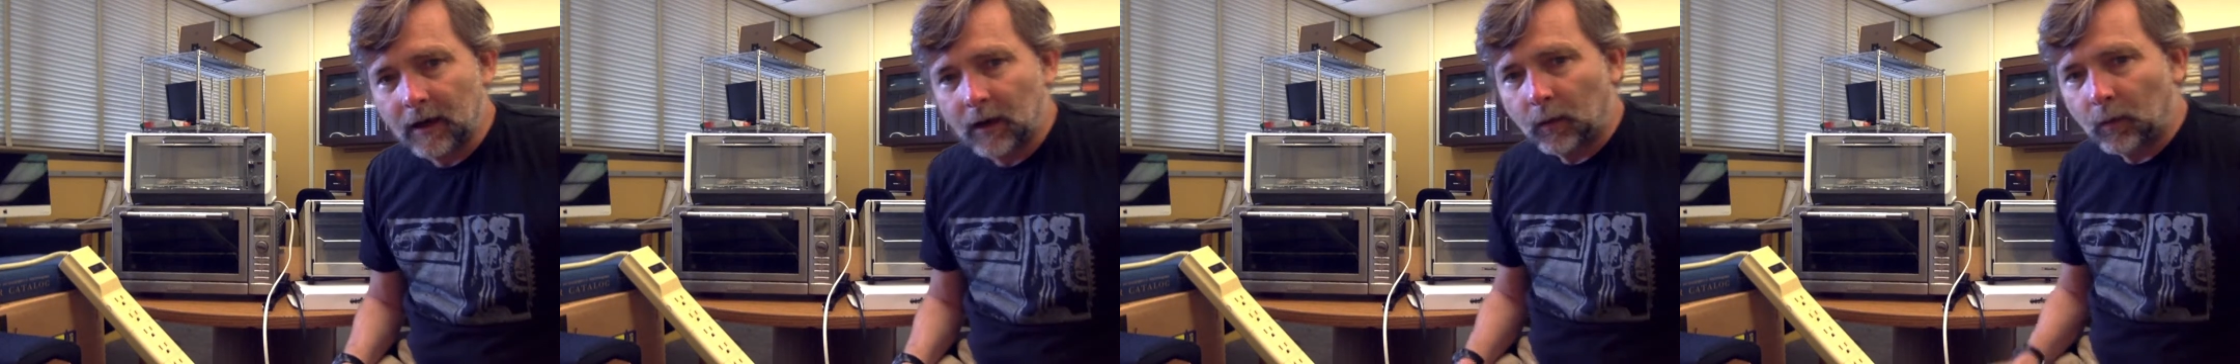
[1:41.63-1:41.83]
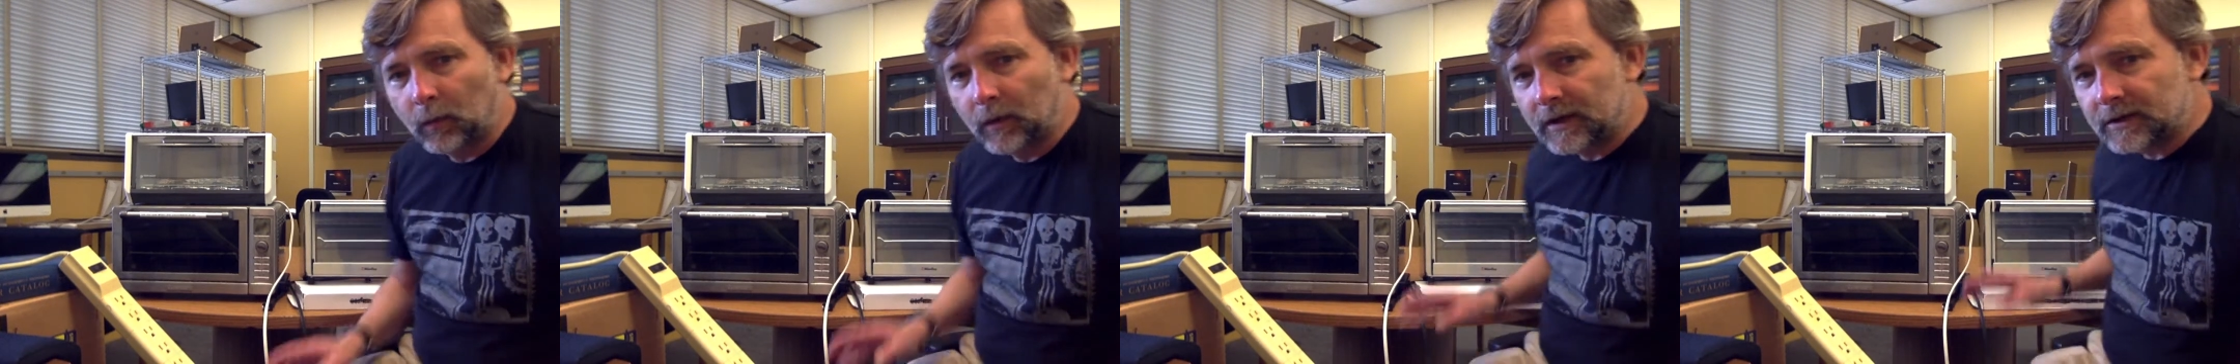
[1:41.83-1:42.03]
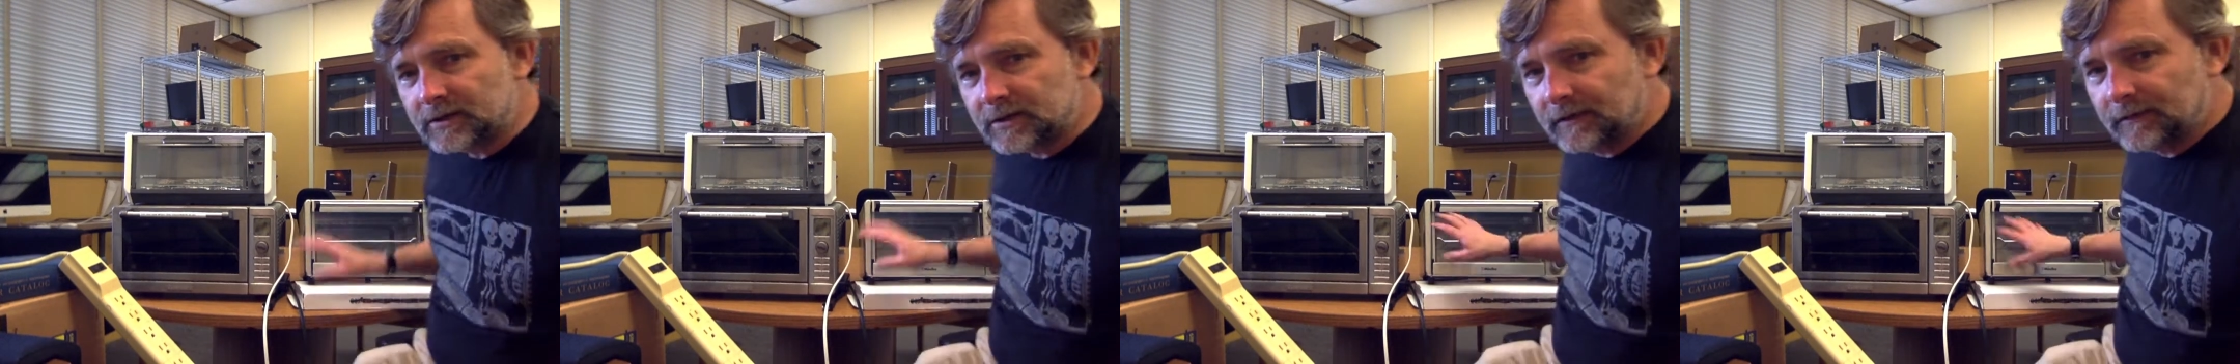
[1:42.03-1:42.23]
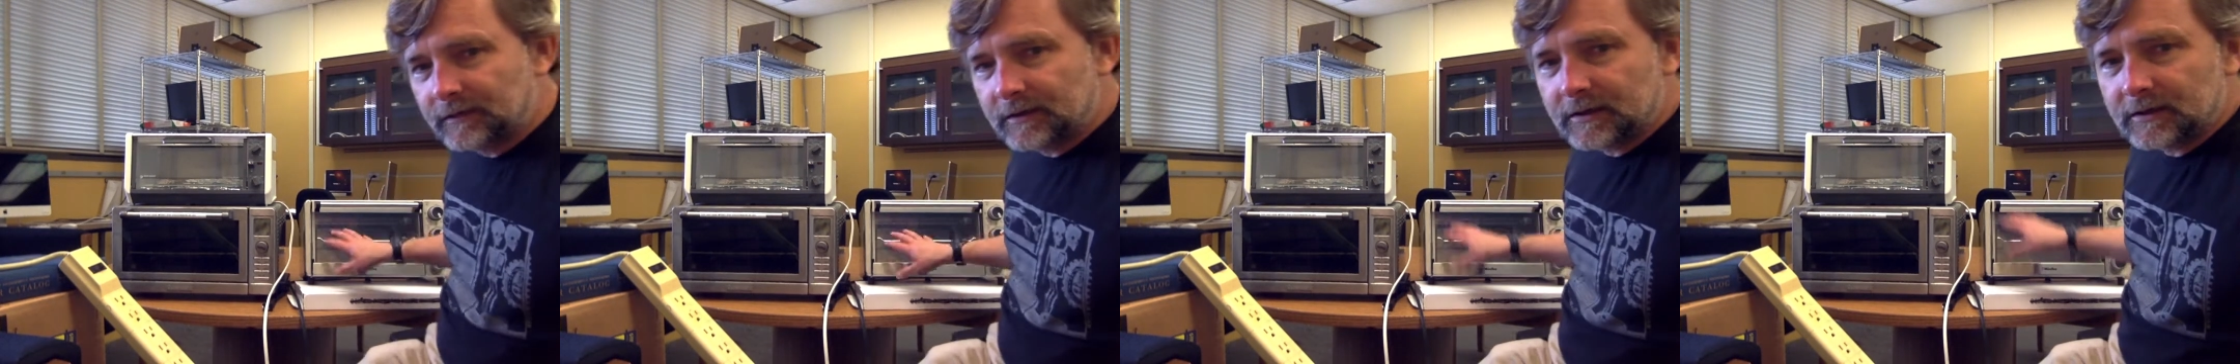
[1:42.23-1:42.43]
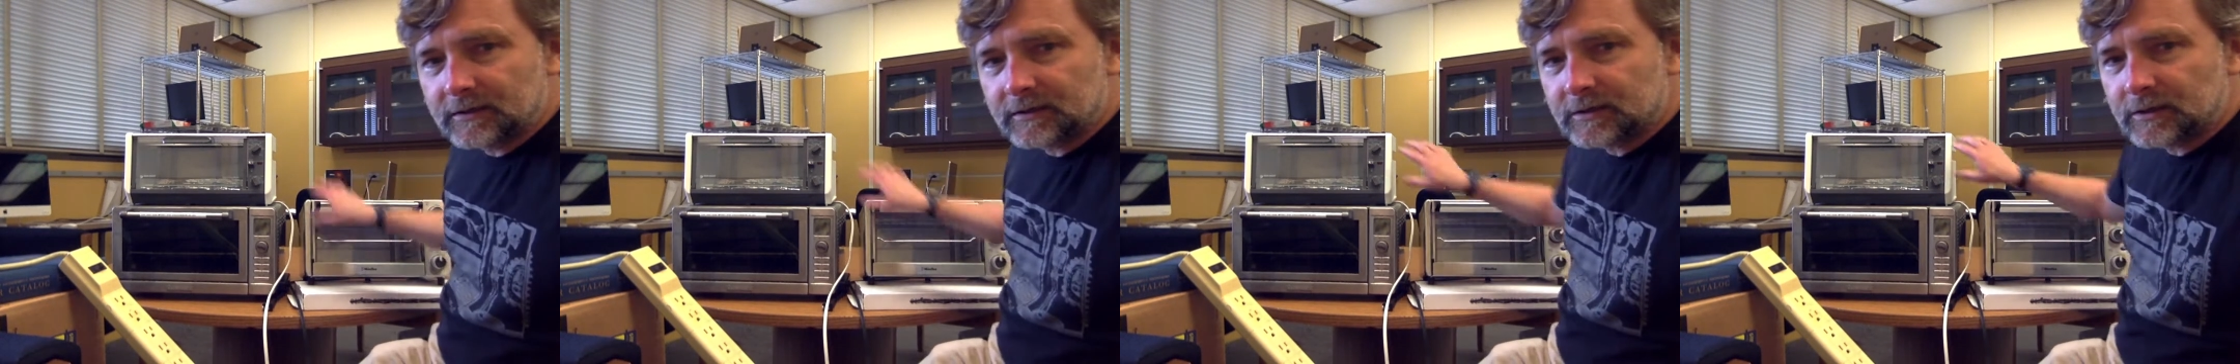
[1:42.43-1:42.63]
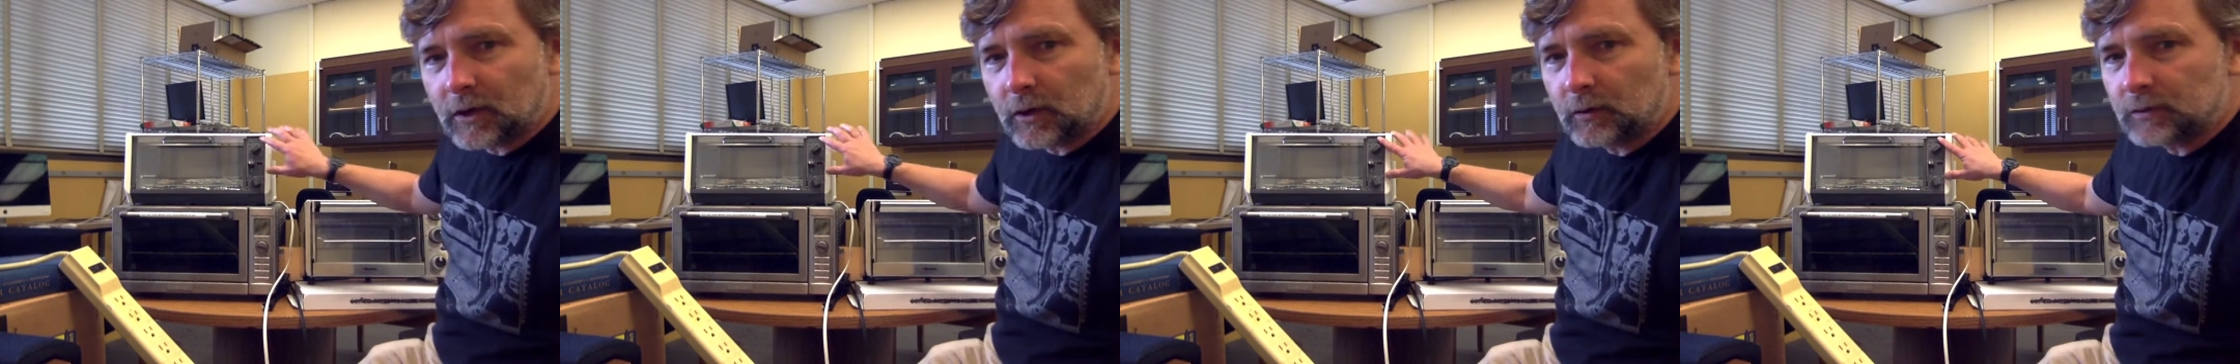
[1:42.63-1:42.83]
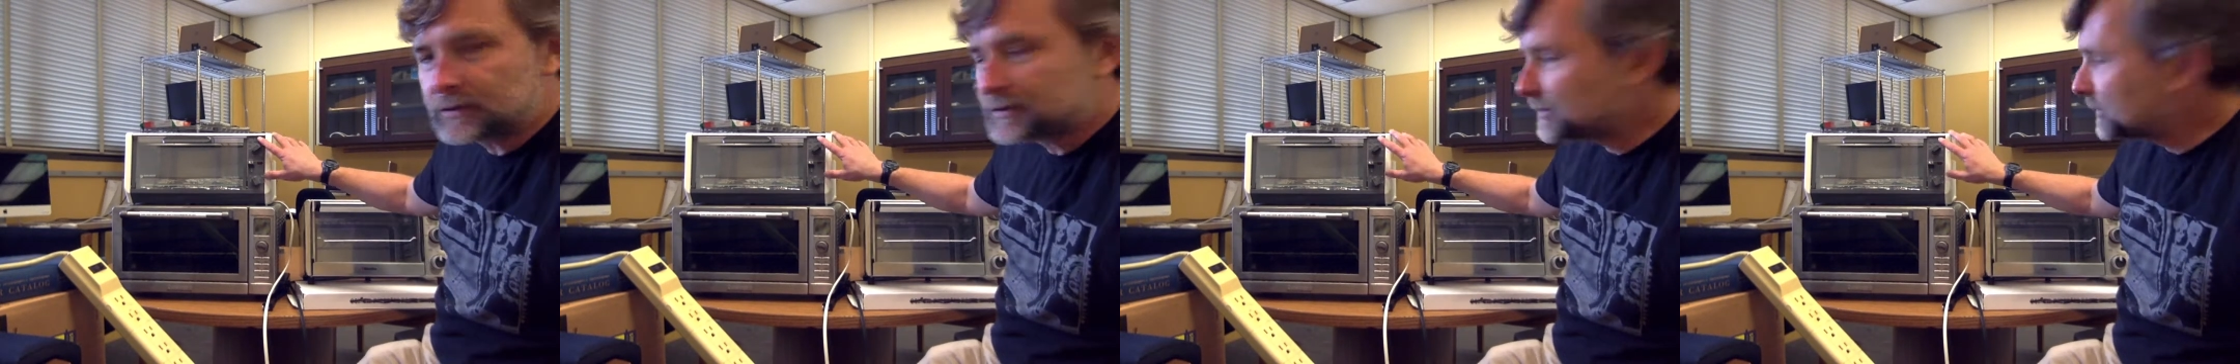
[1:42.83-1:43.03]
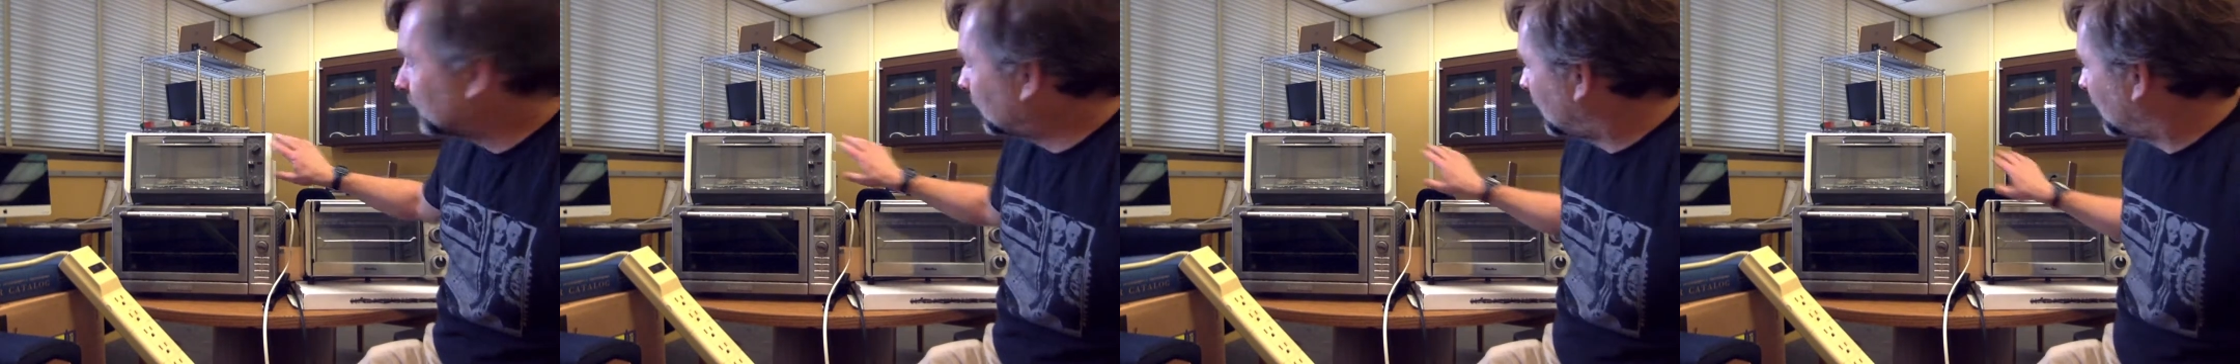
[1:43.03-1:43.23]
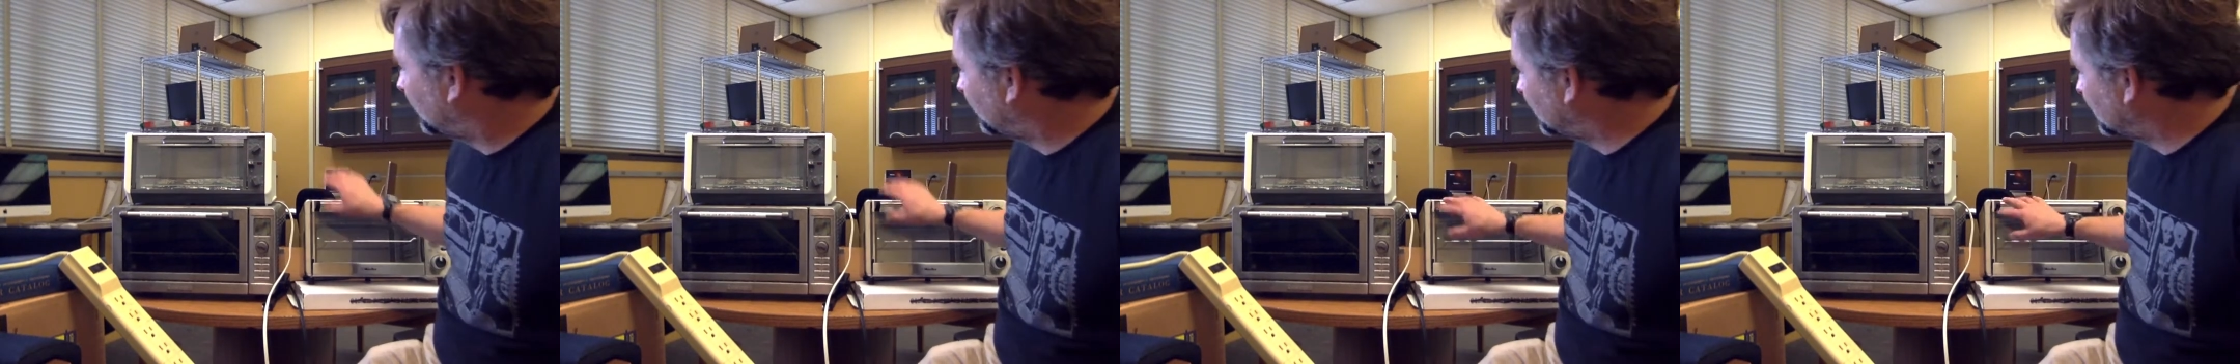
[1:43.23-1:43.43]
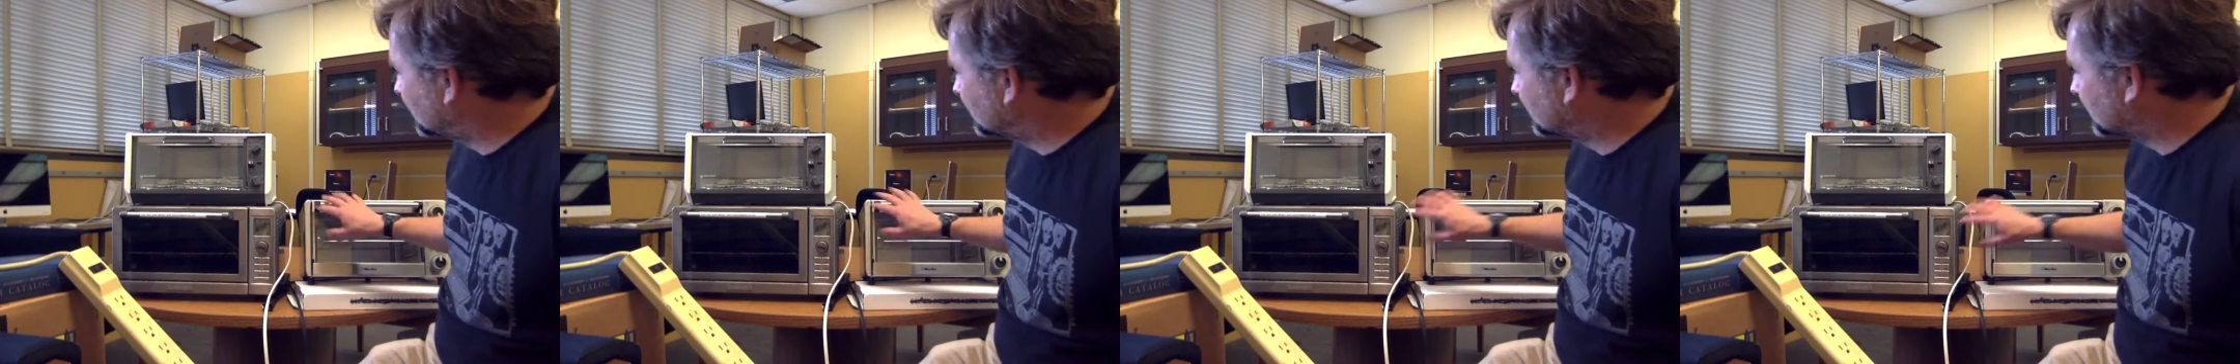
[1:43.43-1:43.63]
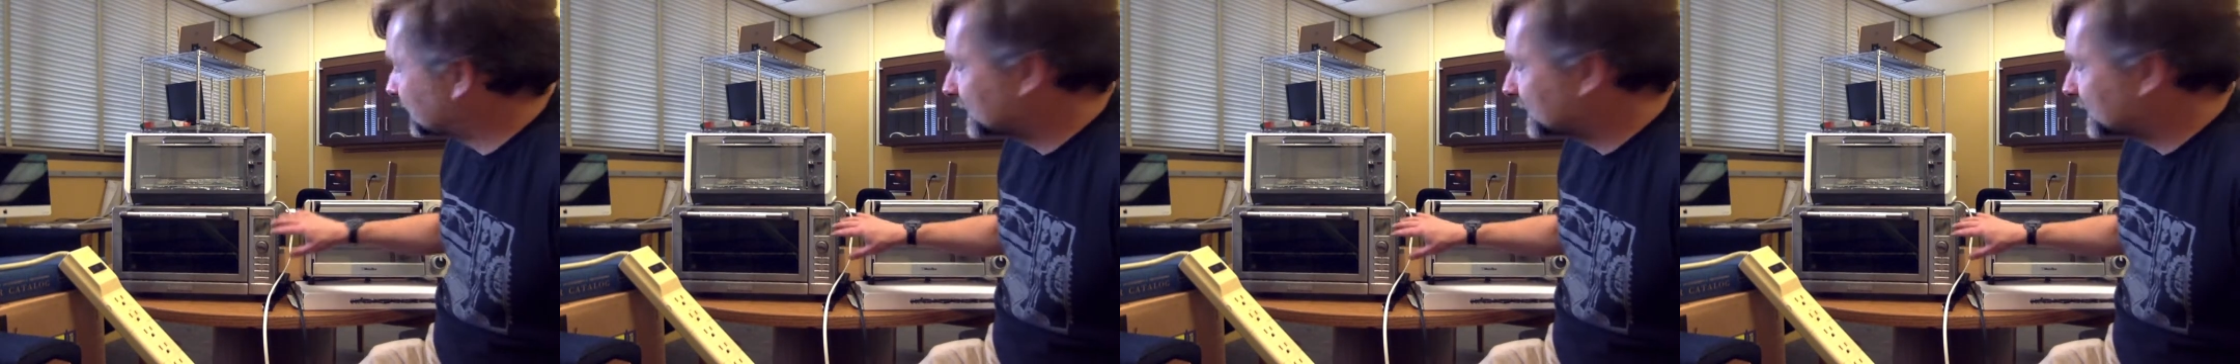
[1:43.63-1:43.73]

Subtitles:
which of these toaster ovens